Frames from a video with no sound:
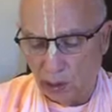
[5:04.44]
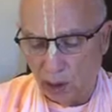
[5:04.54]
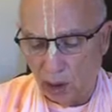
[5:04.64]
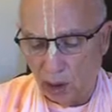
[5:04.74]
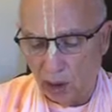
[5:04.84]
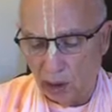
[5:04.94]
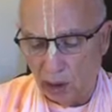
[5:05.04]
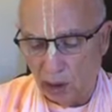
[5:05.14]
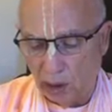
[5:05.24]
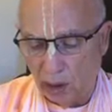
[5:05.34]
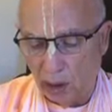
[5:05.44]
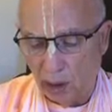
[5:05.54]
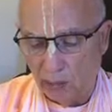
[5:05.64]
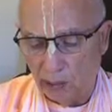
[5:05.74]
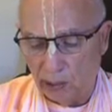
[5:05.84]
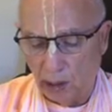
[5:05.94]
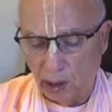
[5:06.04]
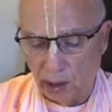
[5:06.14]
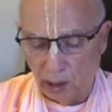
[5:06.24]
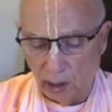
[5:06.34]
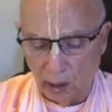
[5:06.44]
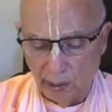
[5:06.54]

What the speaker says: Tara Nahika Biched.